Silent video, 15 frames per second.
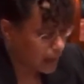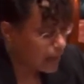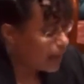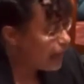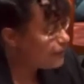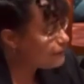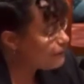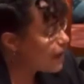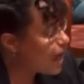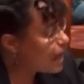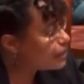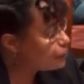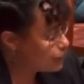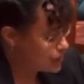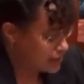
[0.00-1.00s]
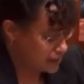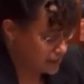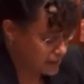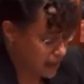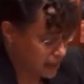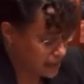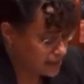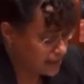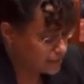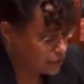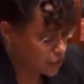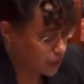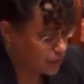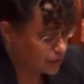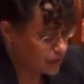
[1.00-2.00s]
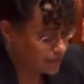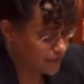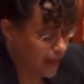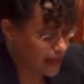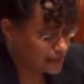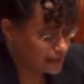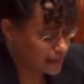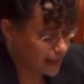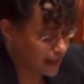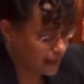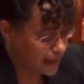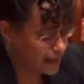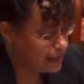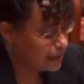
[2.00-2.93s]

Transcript: In fact, recent studies have shown that the vaccinated,